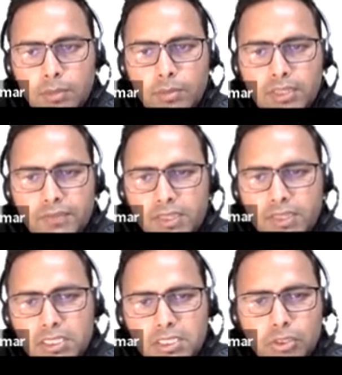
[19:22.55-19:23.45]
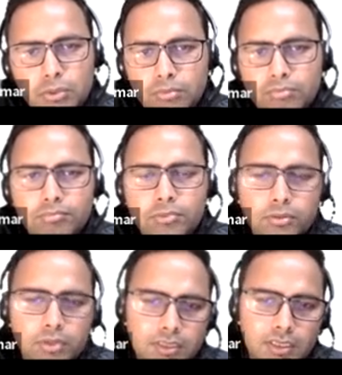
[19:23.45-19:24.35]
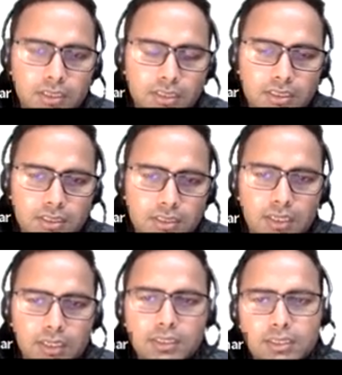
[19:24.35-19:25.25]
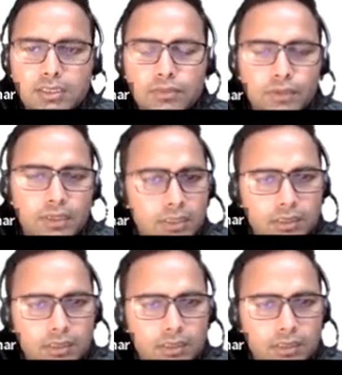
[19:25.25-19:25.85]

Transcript: By the way, in these two, you can say this is side, this is front.